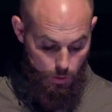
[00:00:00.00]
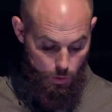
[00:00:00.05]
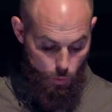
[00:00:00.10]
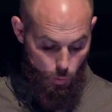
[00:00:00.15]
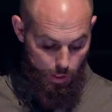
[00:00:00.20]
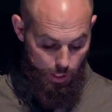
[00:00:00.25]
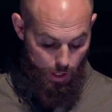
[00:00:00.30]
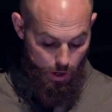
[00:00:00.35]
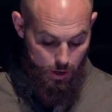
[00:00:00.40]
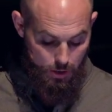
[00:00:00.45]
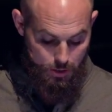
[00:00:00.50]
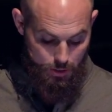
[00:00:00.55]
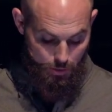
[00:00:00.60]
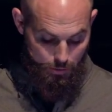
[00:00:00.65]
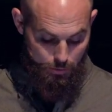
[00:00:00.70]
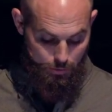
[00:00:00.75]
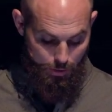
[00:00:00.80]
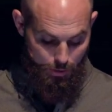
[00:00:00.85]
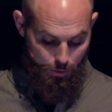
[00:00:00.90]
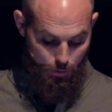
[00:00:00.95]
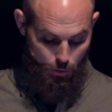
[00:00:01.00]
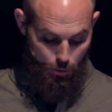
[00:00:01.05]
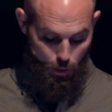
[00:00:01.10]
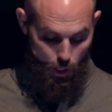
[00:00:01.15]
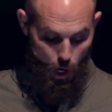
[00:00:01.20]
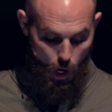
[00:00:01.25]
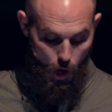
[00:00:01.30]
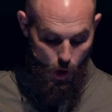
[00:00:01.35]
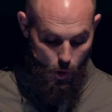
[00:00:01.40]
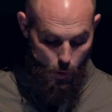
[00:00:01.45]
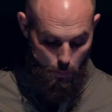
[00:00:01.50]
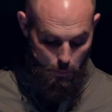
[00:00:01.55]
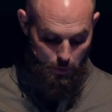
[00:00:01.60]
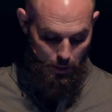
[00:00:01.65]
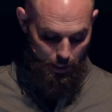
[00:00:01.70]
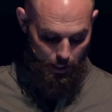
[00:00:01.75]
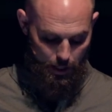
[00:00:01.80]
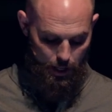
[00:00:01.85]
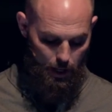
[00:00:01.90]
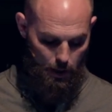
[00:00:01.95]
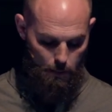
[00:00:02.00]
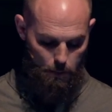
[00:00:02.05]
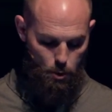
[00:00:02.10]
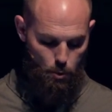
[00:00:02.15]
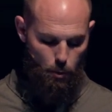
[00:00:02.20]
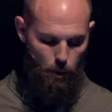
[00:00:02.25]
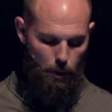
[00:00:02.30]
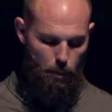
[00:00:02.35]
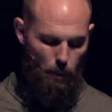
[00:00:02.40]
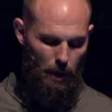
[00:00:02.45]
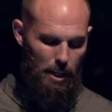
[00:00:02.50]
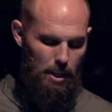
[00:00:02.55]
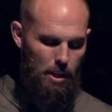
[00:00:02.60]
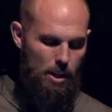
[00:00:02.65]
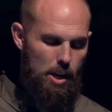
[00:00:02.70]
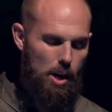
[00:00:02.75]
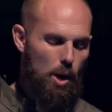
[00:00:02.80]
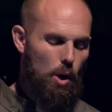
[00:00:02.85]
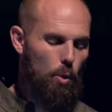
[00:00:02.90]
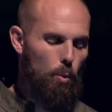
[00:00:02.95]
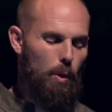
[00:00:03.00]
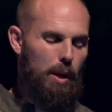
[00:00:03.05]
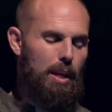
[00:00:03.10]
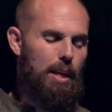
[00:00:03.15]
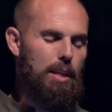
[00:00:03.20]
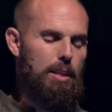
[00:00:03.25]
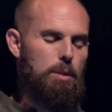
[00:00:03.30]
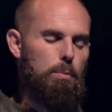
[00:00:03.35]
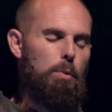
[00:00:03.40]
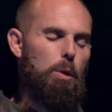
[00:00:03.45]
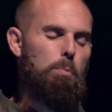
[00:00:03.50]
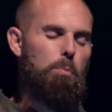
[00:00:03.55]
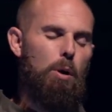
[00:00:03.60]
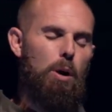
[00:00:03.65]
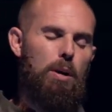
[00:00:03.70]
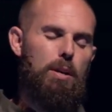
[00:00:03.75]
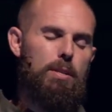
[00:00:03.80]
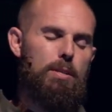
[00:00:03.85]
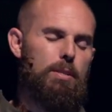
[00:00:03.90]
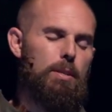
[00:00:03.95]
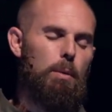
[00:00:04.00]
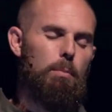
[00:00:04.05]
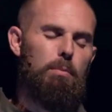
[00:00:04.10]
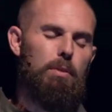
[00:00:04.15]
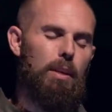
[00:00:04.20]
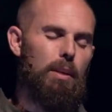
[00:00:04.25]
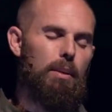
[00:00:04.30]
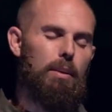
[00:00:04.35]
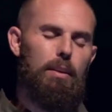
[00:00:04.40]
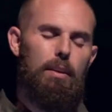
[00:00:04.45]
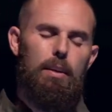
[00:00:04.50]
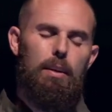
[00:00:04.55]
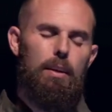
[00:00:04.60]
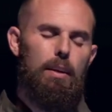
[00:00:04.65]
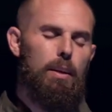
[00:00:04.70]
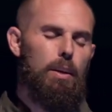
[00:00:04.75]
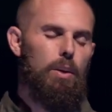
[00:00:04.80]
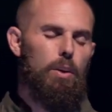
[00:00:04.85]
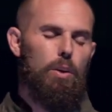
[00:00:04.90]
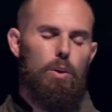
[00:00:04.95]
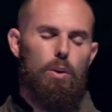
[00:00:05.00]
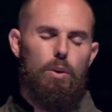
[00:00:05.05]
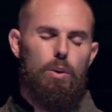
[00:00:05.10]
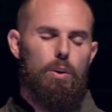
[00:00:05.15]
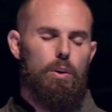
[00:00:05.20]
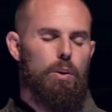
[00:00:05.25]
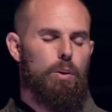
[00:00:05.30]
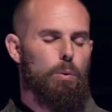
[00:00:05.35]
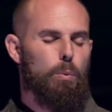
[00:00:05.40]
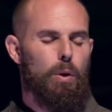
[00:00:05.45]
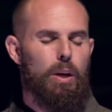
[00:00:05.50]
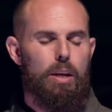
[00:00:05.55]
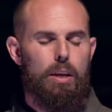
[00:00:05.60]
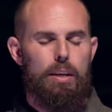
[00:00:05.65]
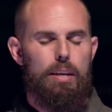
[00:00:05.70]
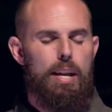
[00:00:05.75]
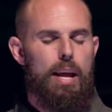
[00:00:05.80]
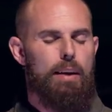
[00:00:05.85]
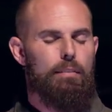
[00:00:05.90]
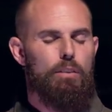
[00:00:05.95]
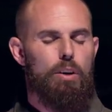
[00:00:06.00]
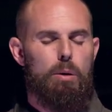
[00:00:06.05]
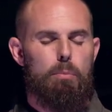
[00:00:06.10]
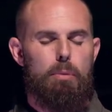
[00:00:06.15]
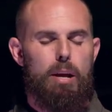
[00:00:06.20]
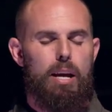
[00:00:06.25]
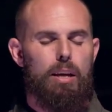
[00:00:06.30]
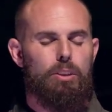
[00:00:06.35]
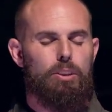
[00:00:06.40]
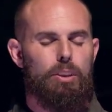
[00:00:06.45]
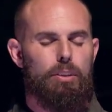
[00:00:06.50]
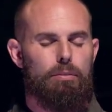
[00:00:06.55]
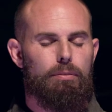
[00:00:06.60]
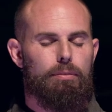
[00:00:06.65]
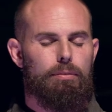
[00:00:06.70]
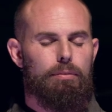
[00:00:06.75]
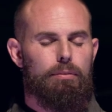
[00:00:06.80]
We'd also feel your hope that comes when we know we get to be part of something we could never imagine.